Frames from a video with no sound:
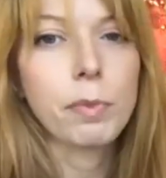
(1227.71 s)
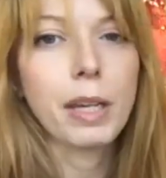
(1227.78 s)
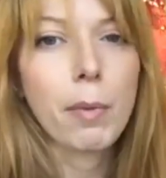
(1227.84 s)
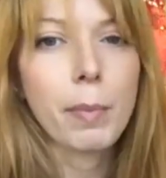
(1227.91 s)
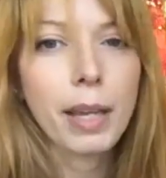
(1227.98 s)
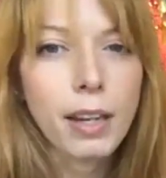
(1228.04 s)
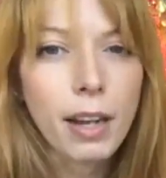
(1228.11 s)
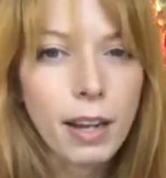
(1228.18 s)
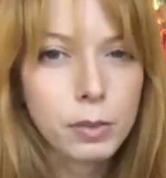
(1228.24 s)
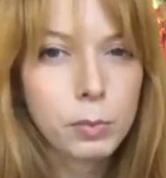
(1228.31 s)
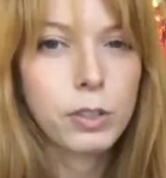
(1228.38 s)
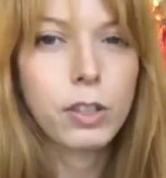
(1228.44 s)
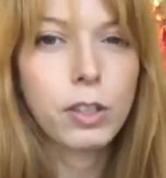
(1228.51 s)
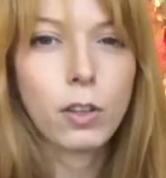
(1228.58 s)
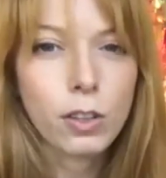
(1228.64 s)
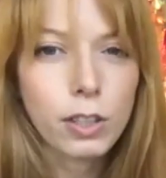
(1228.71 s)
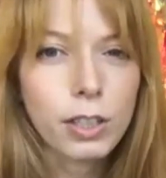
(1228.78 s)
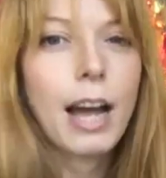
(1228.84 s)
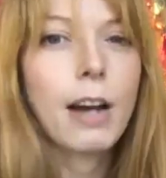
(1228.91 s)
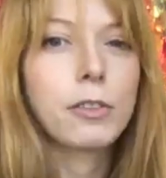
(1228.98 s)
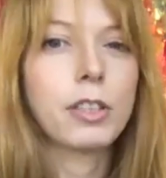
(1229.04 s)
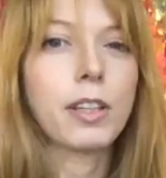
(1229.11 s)
becoming an expert to
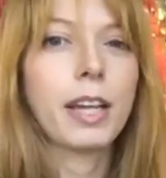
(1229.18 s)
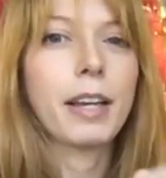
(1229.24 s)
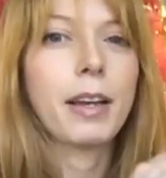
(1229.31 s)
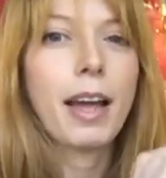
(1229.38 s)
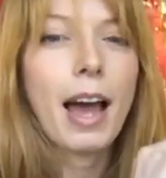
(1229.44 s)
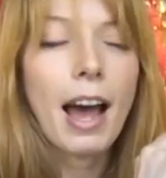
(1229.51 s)
learn how to like